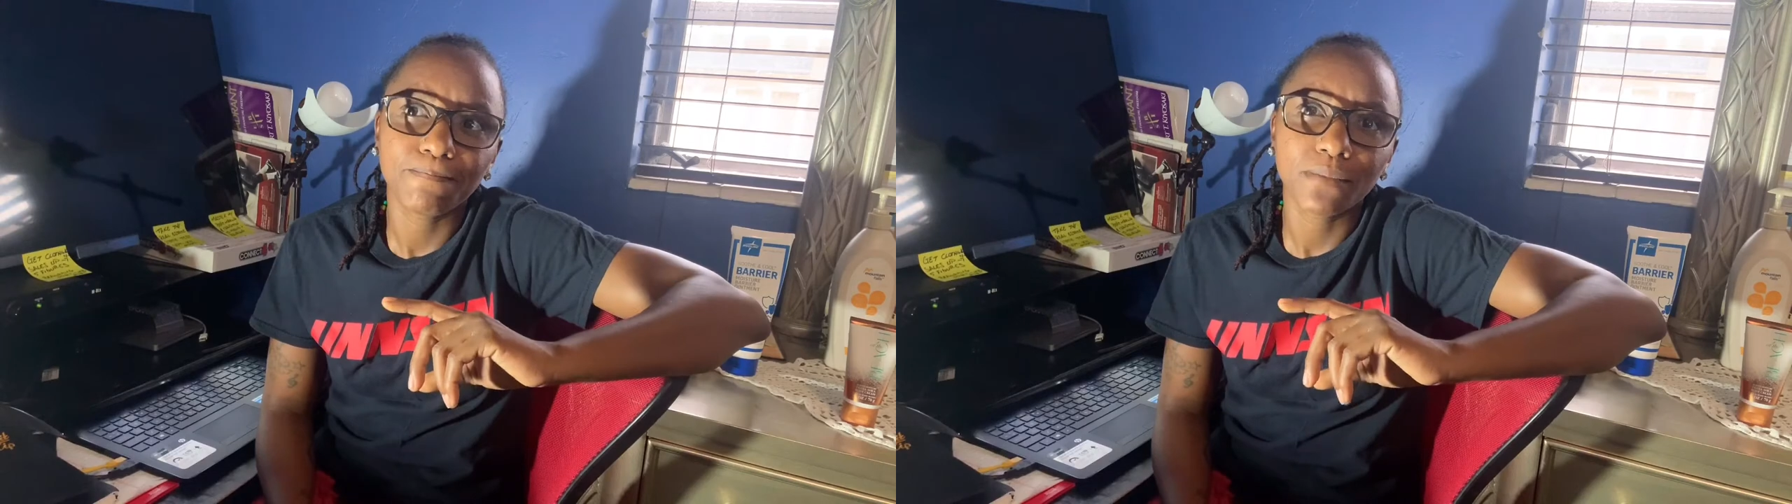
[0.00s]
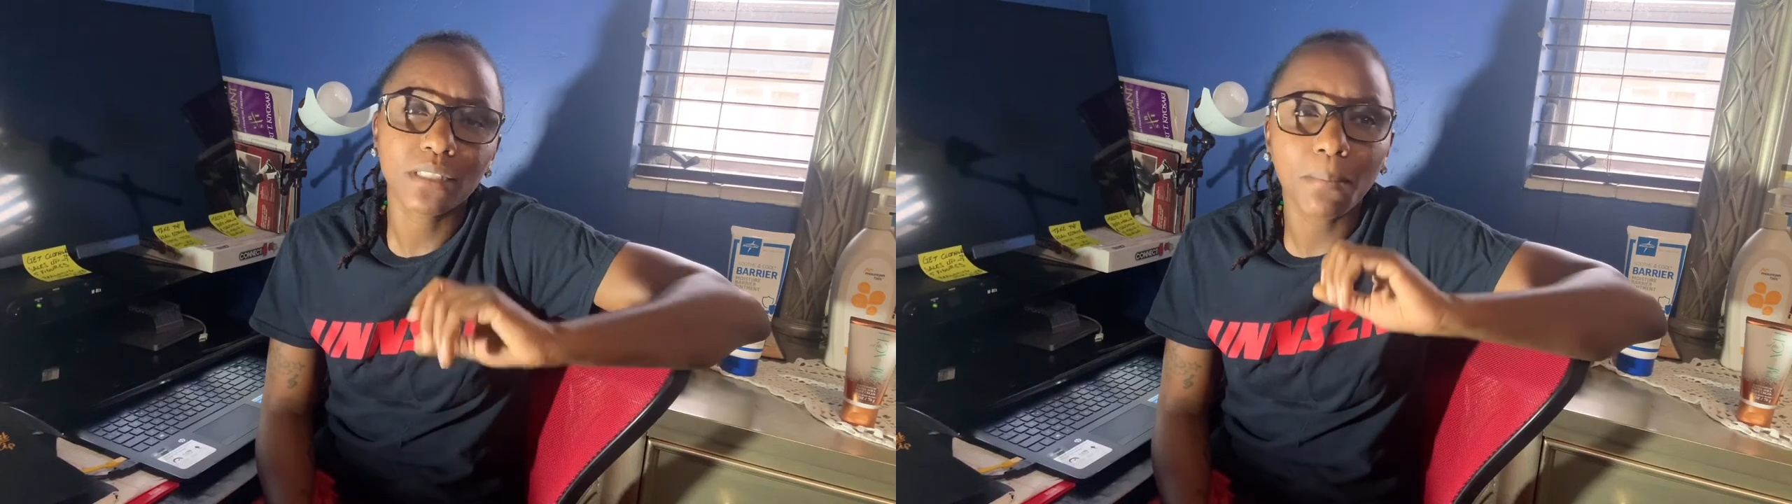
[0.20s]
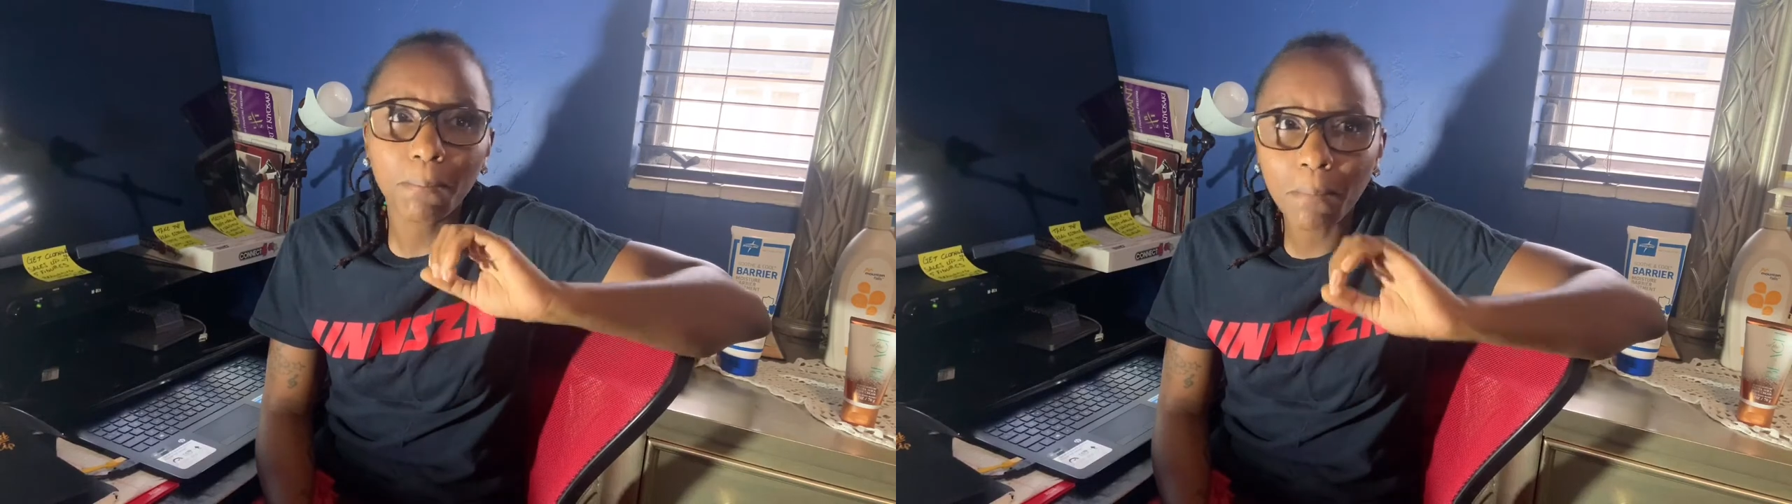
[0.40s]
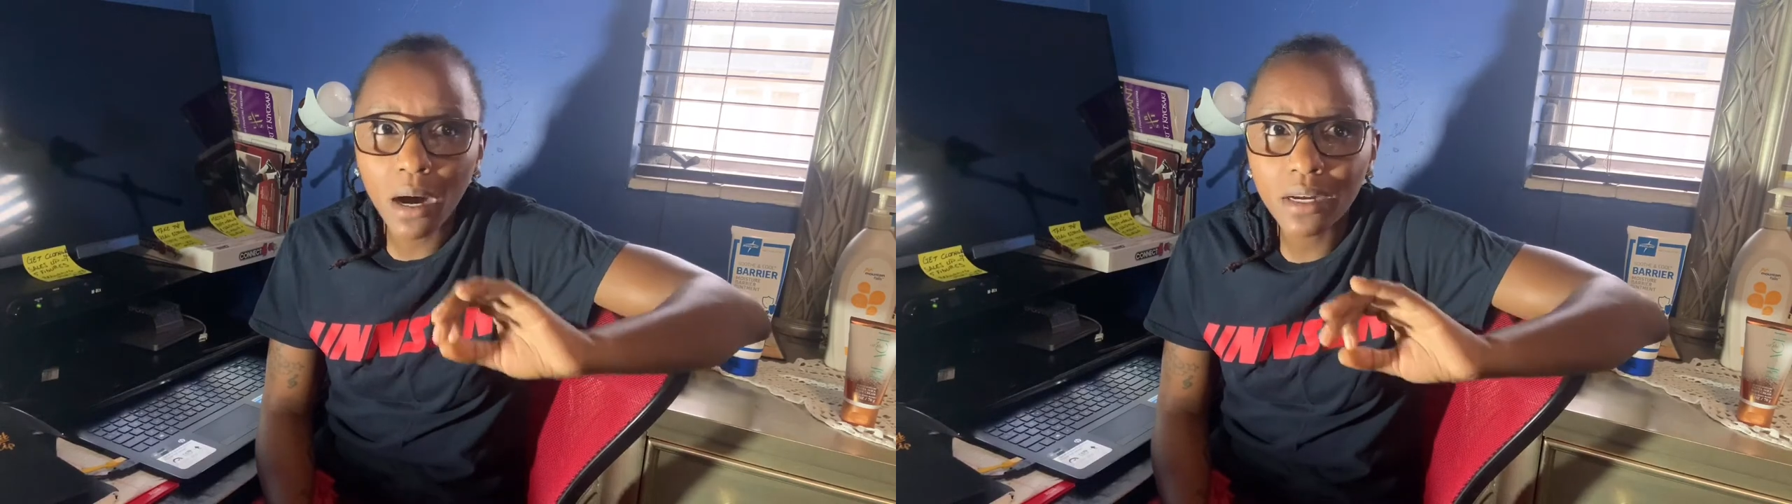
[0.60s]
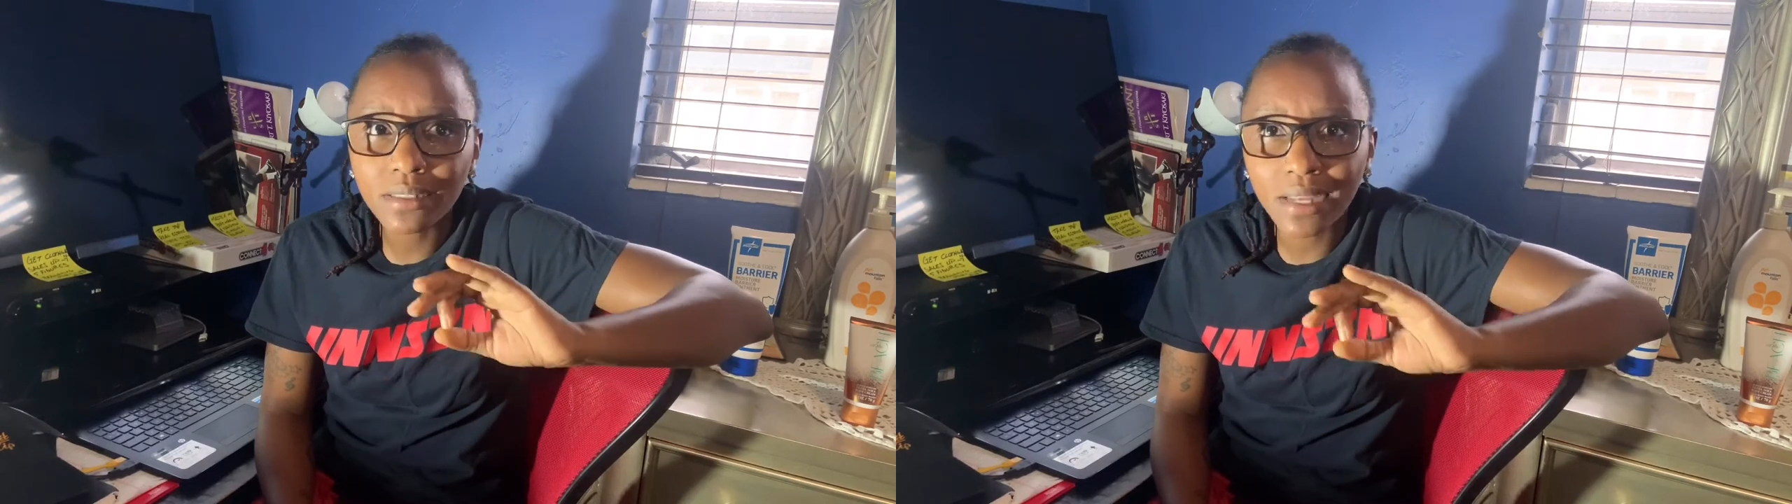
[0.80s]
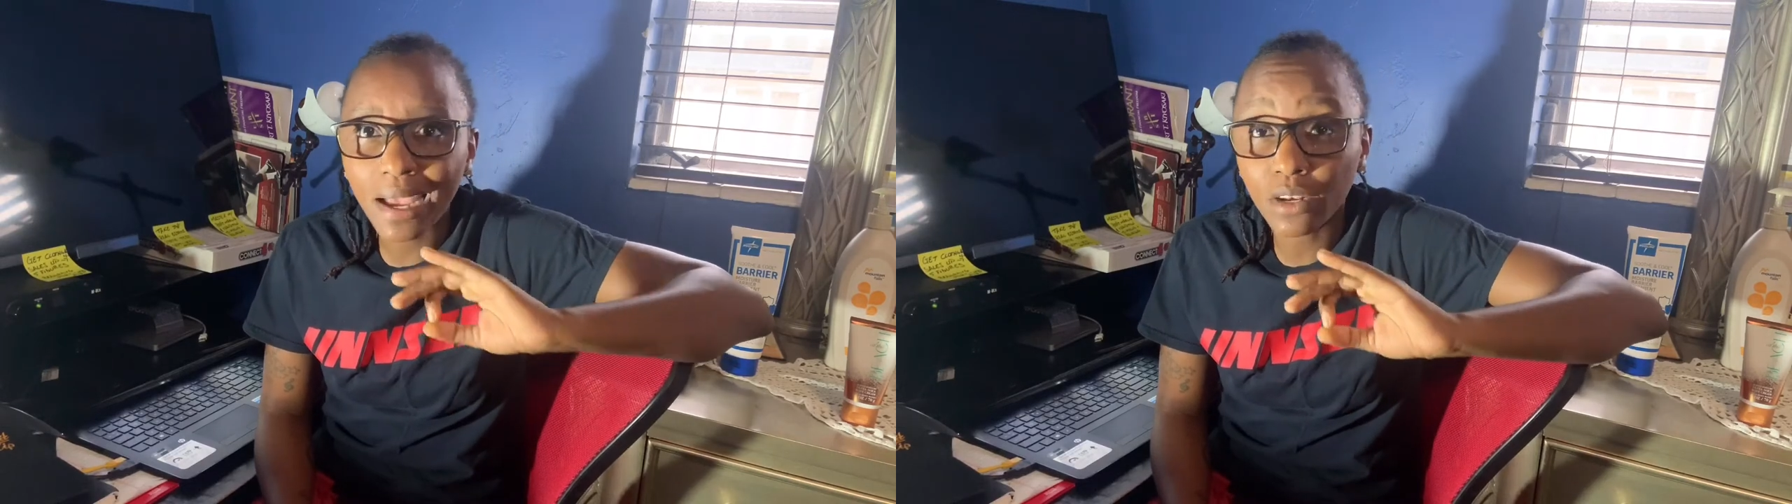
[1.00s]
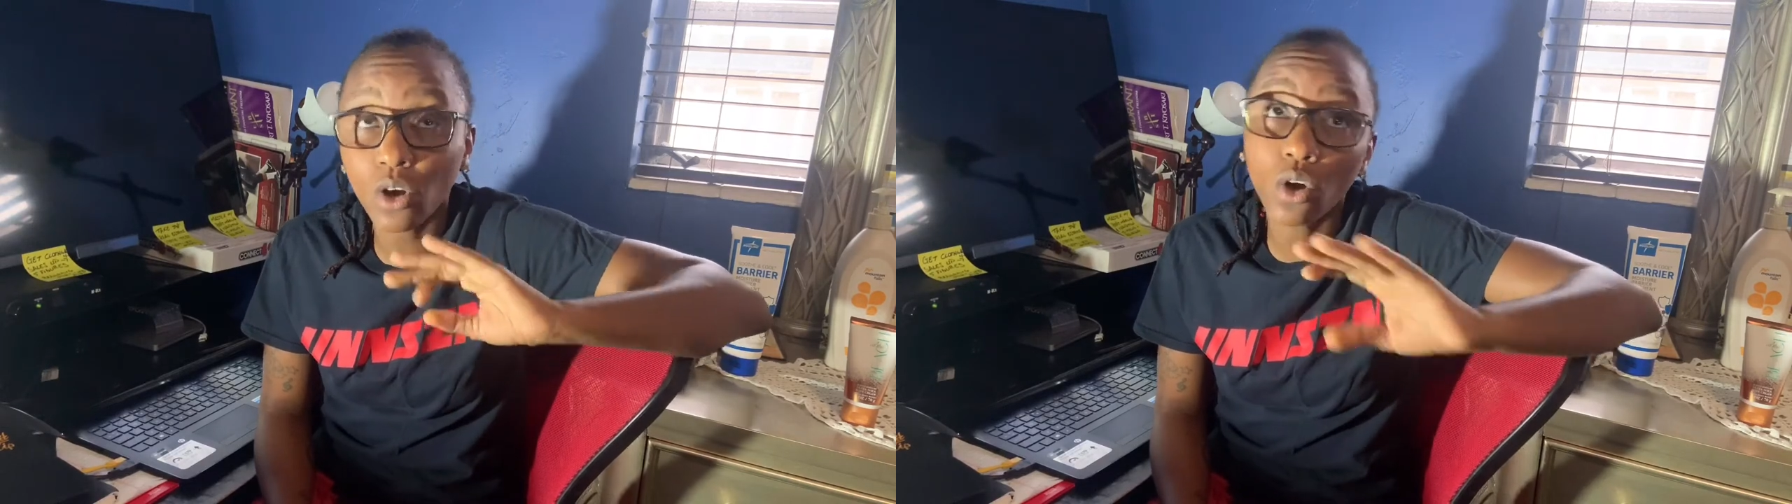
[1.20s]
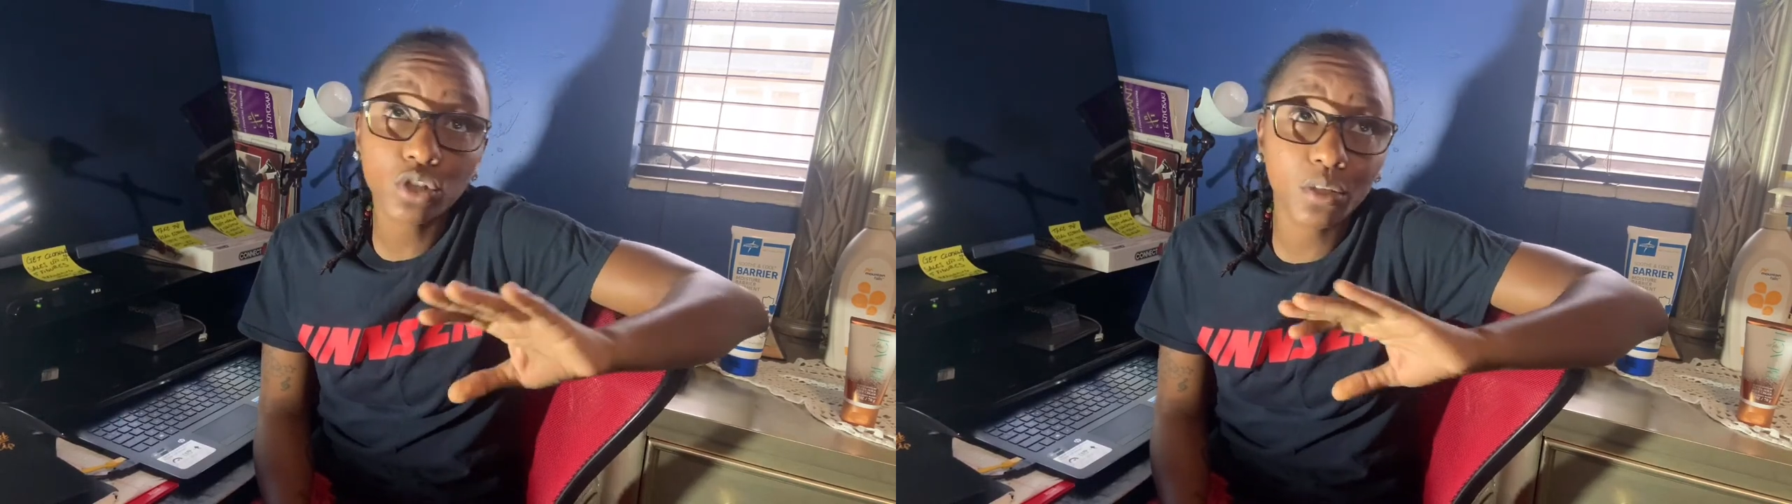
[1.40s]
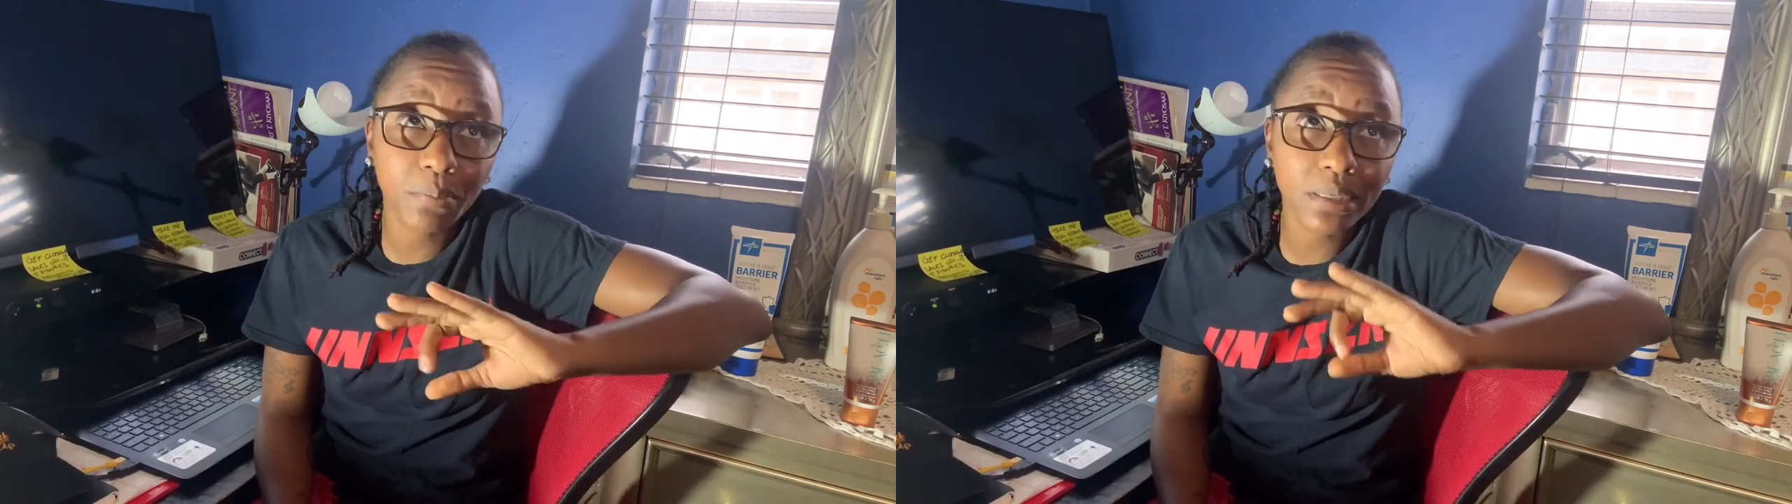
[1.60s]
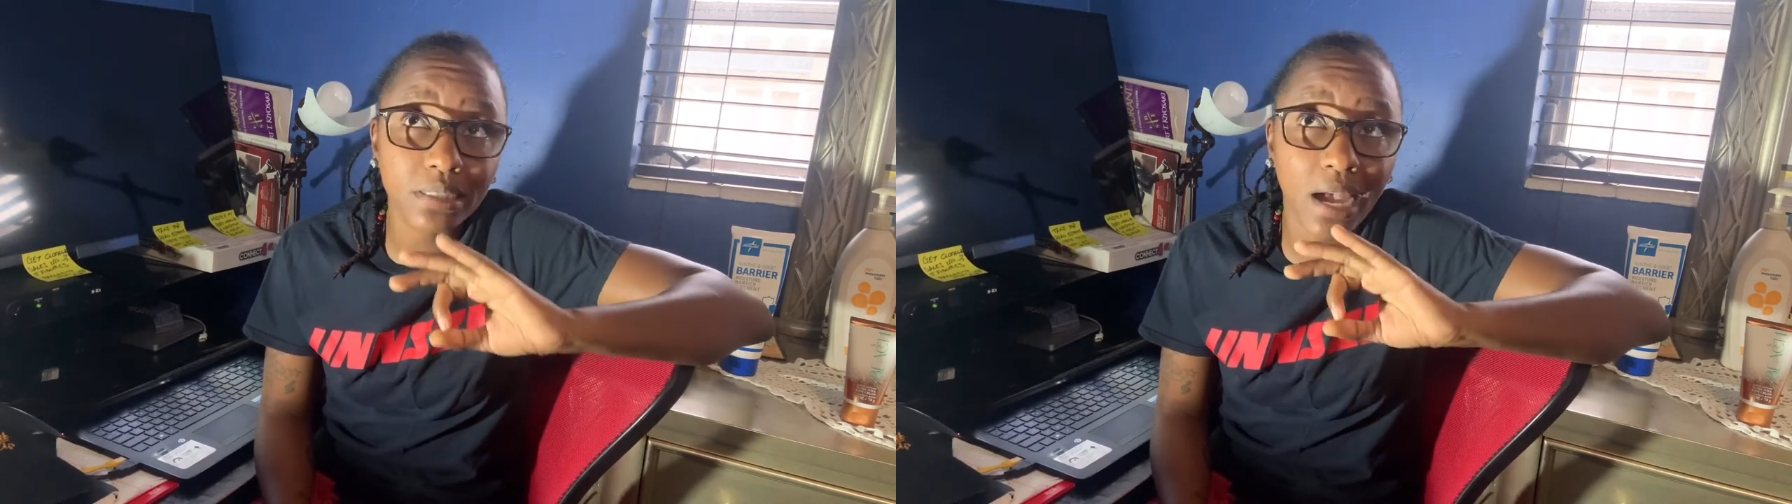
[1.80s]
to
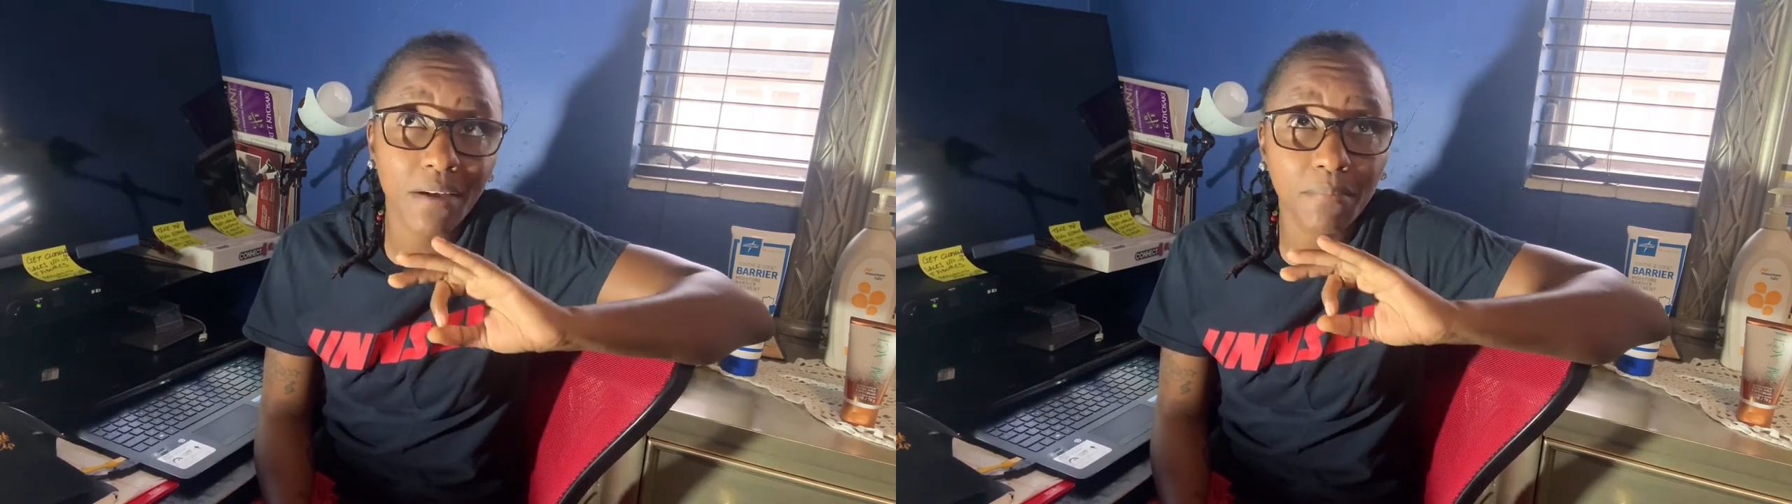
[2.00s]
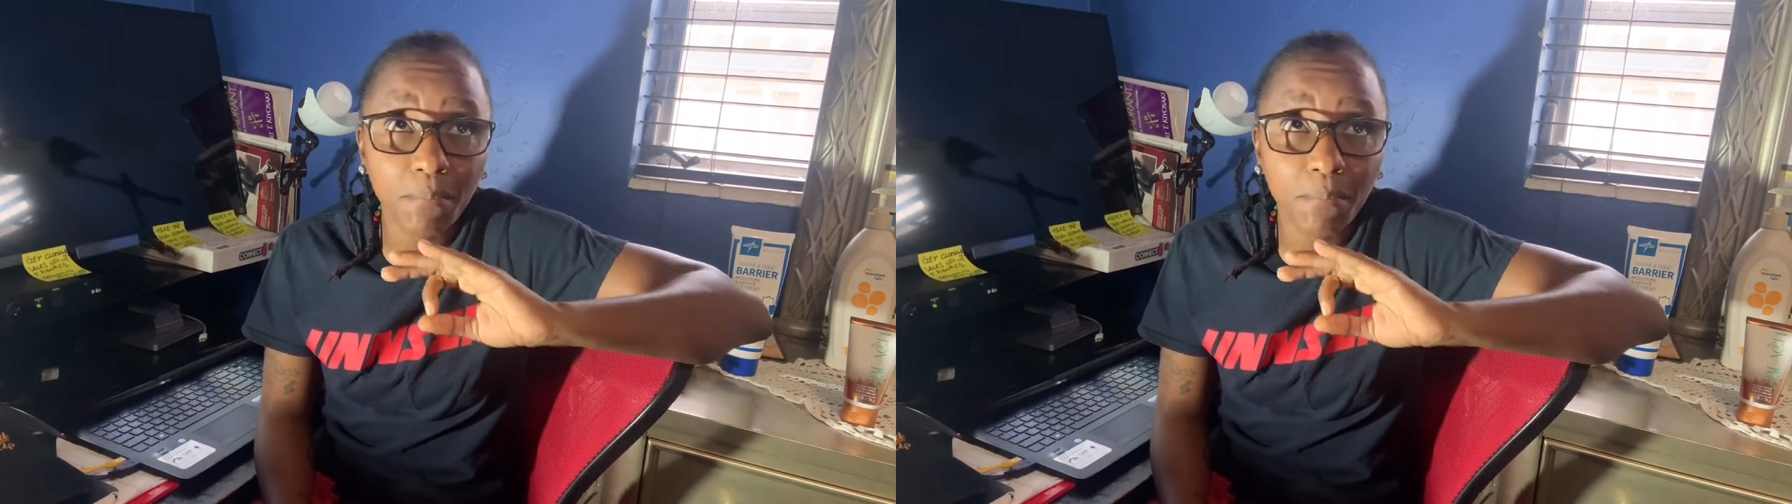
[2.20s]
have